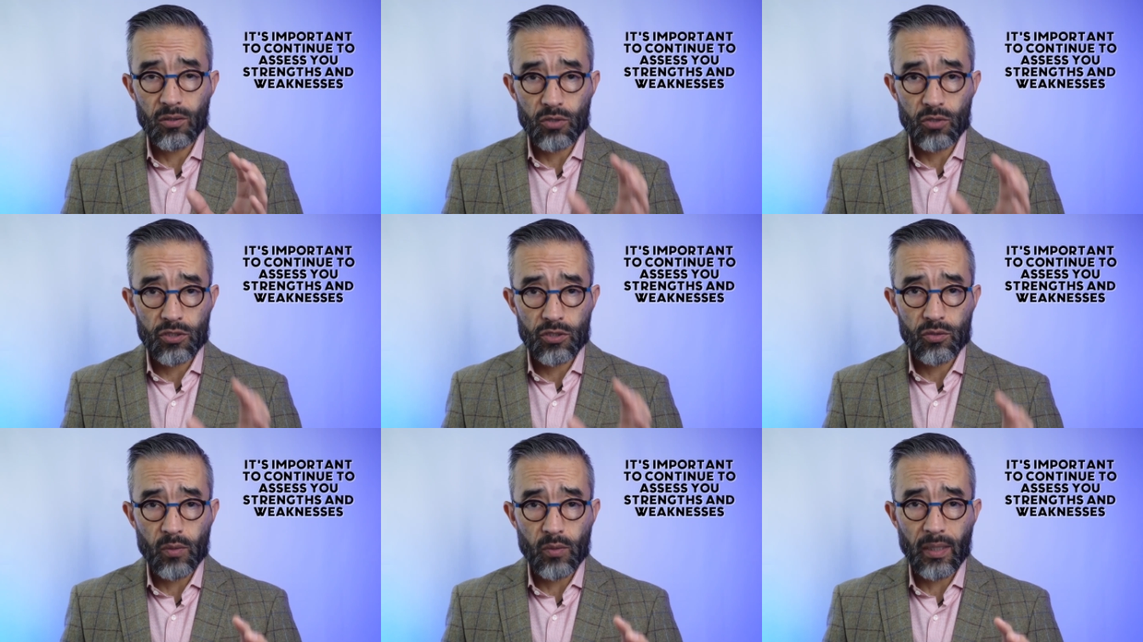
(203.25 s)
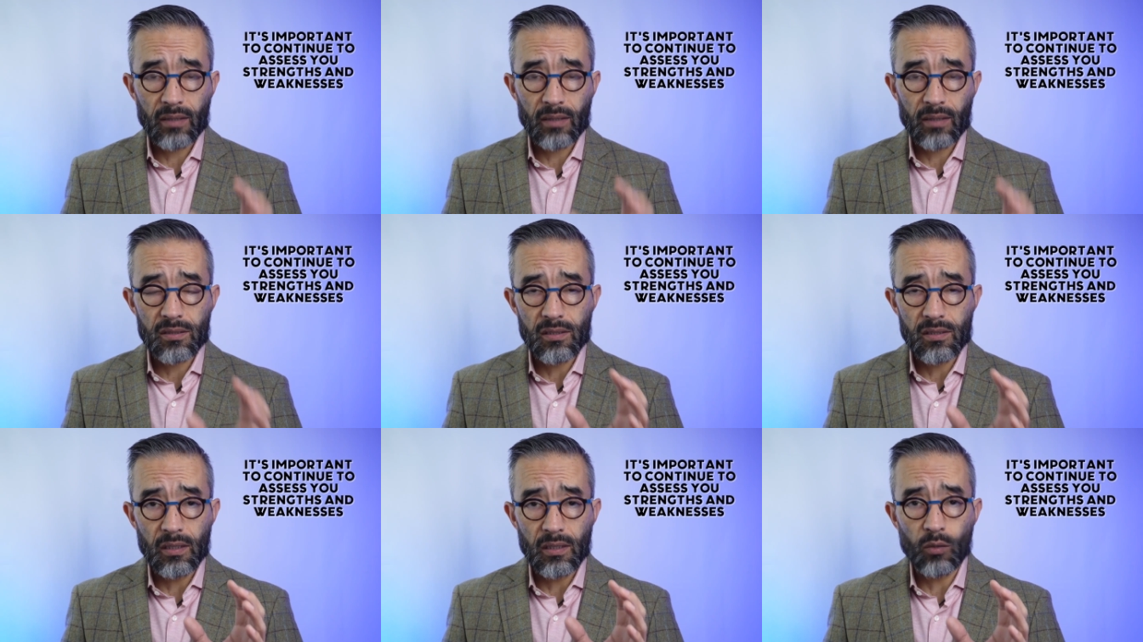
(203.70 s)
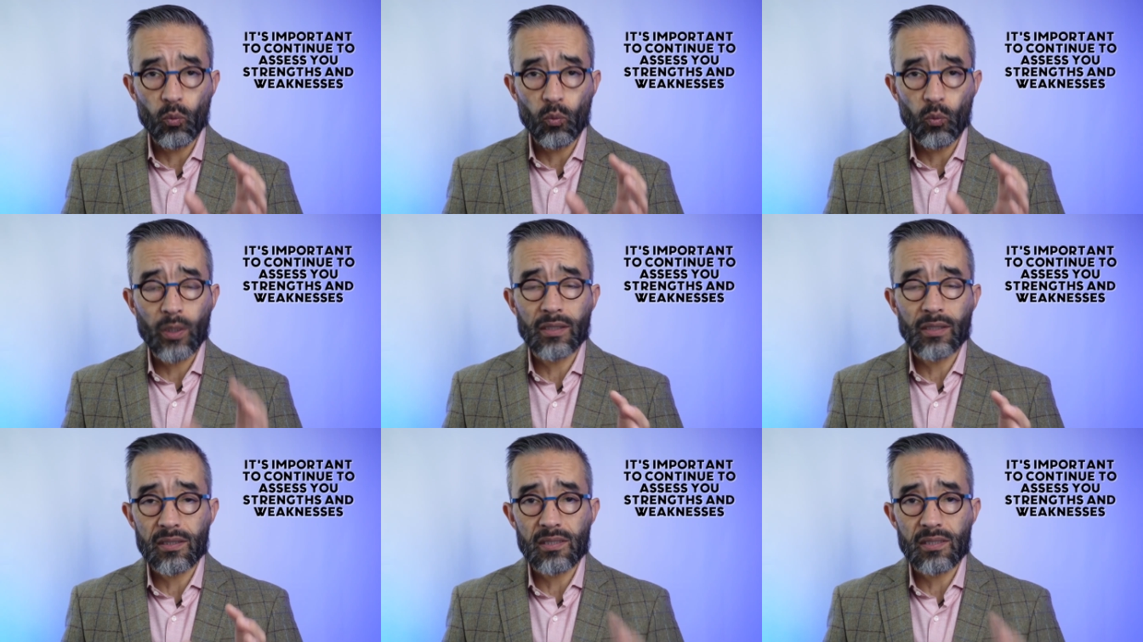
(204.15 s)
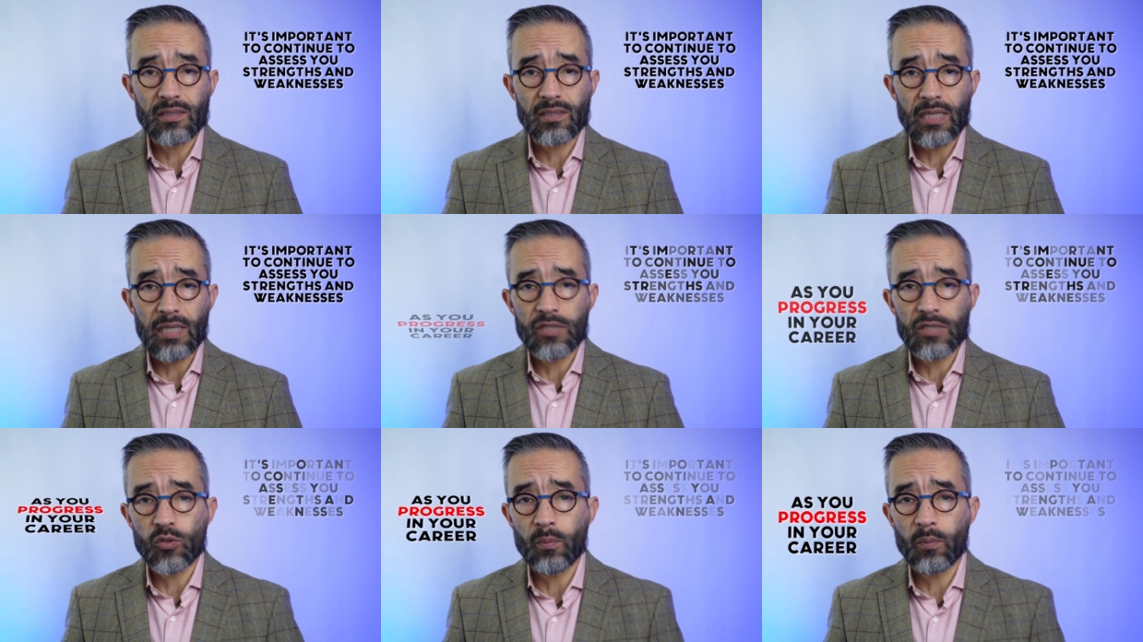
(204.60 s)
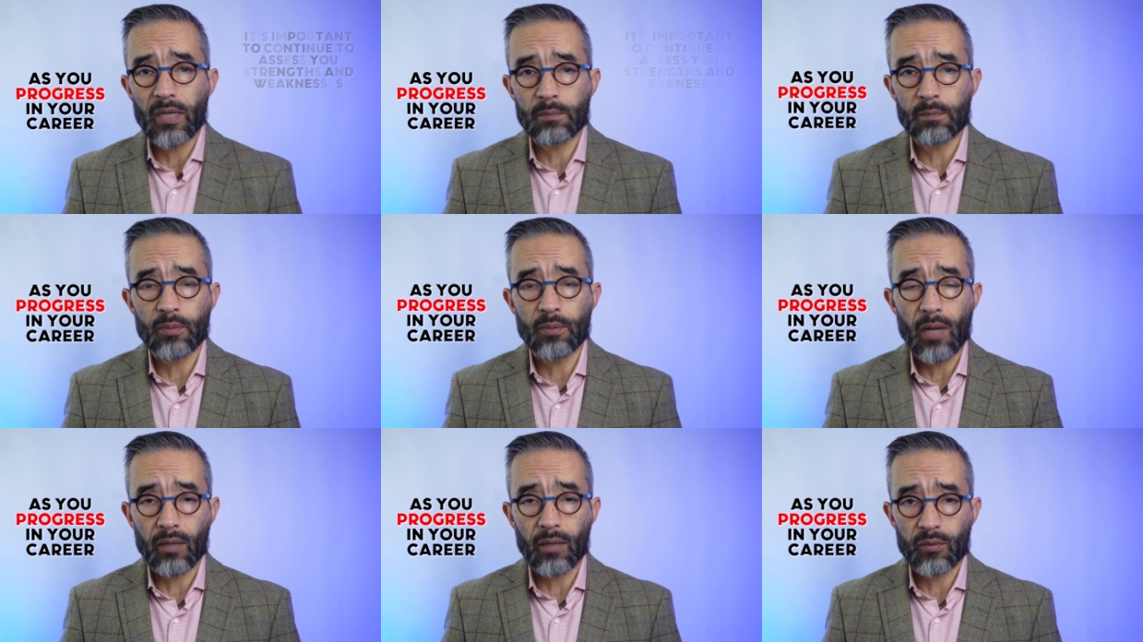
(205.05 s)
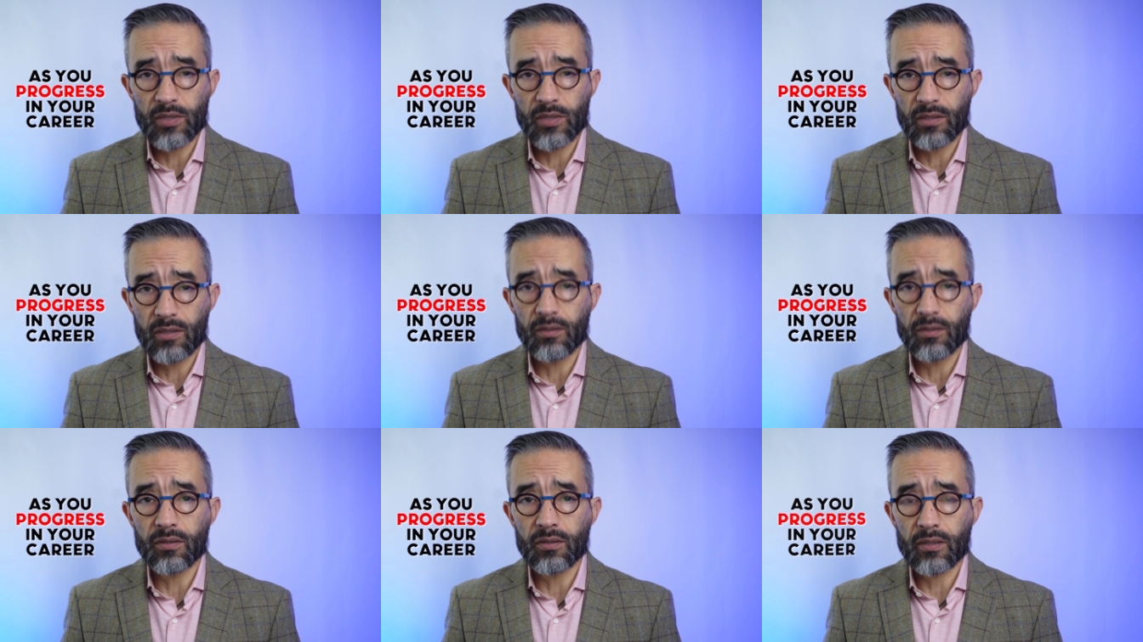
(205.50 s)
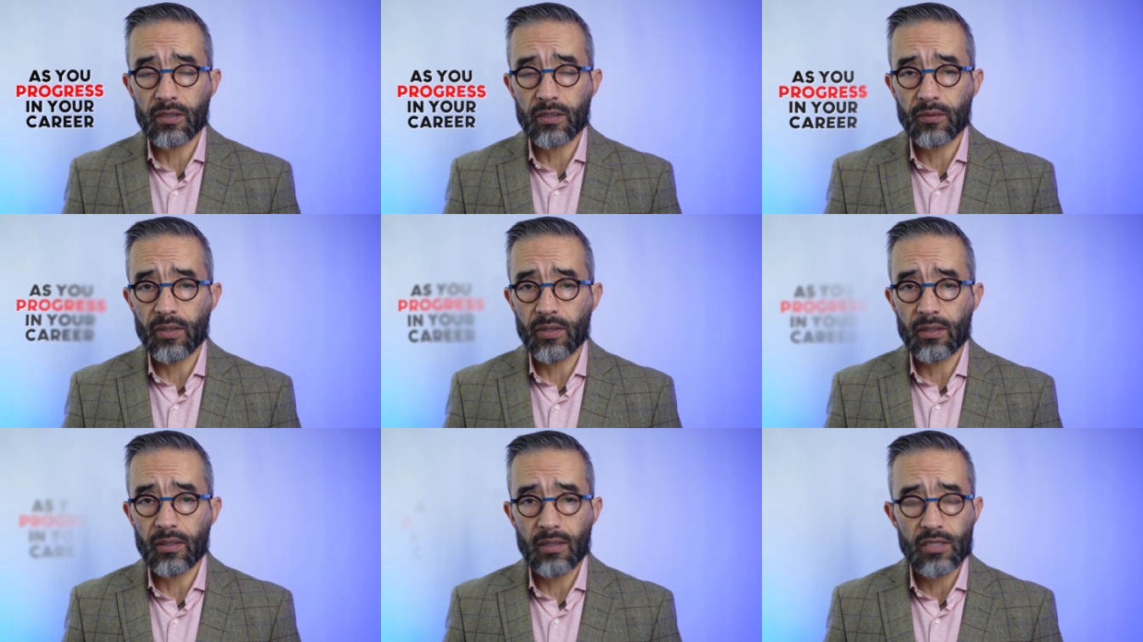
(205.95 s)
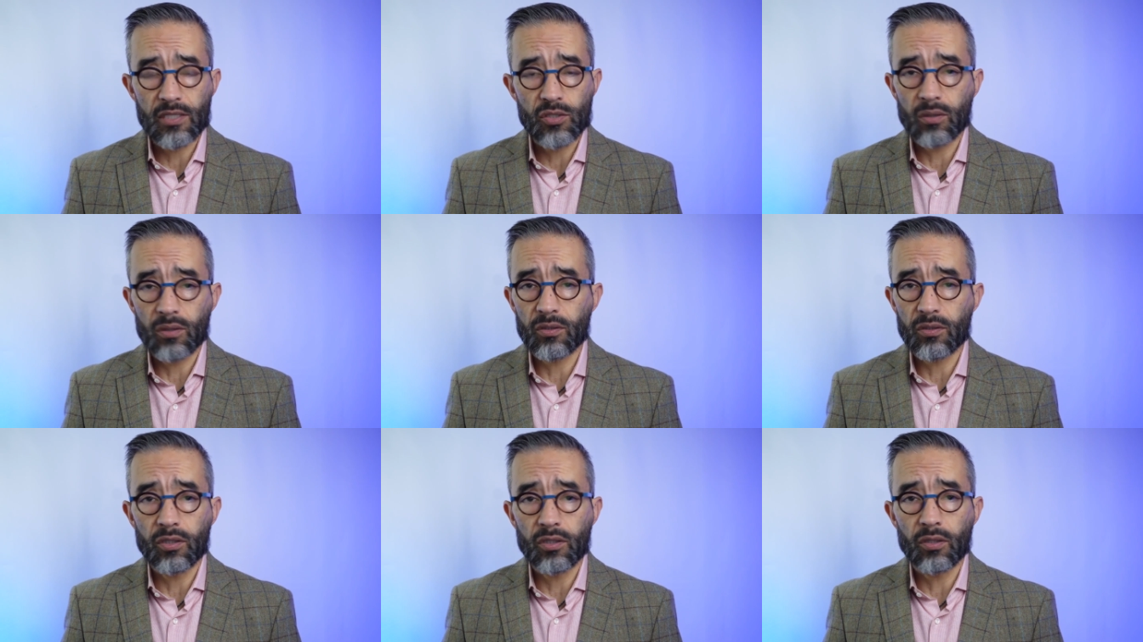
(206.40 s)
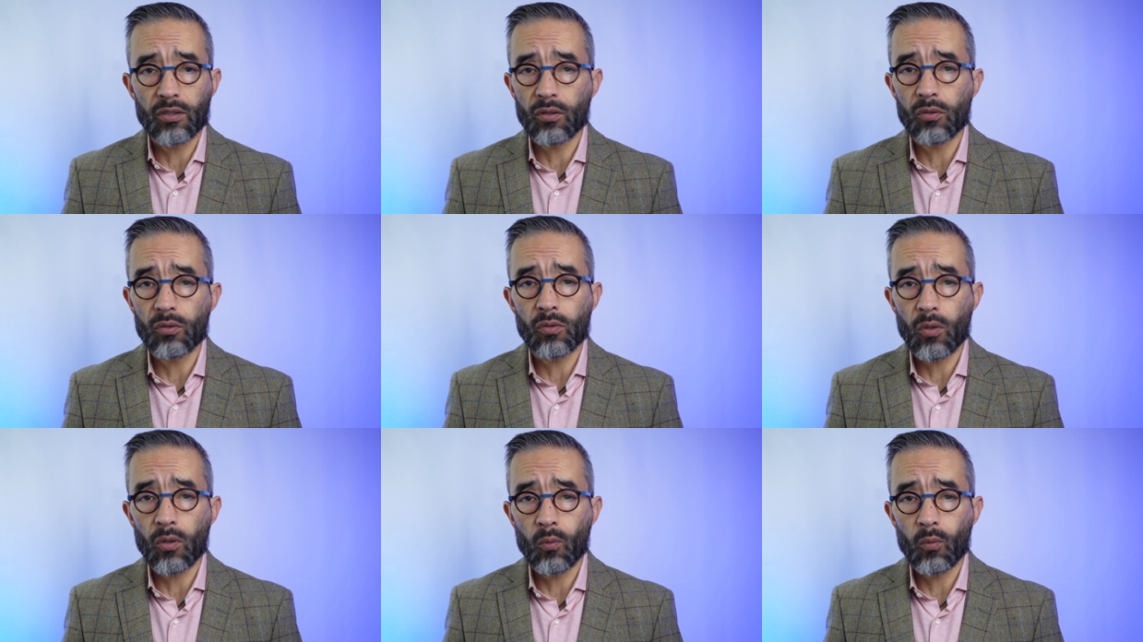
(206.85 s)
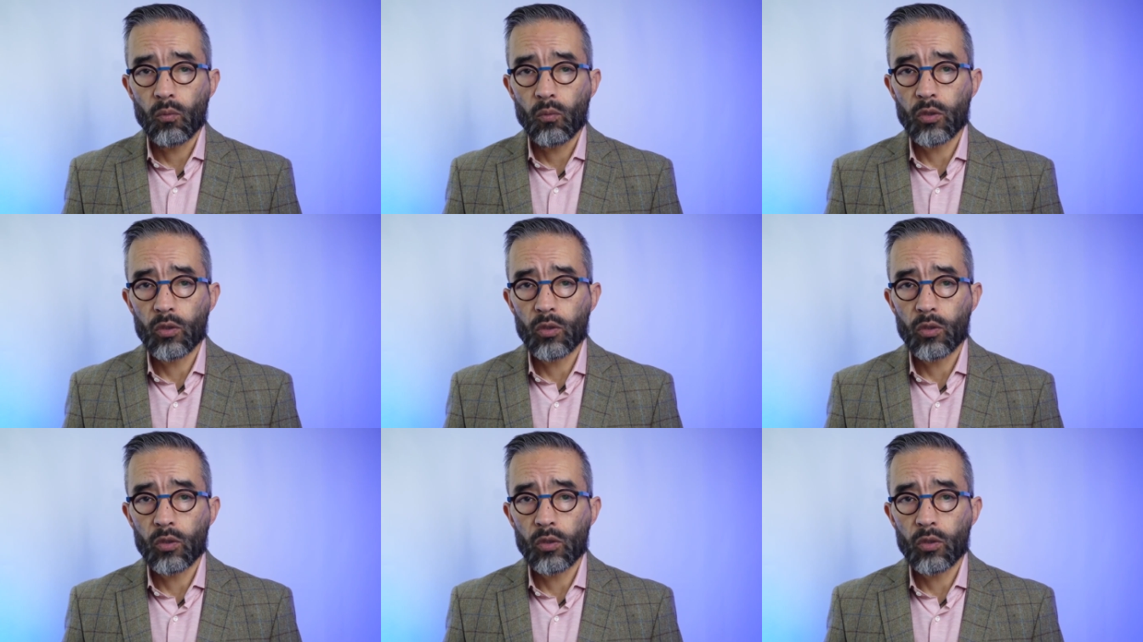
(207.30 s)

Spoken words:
your strengths and weaknesses as you make progress in your career, as you continue to grow.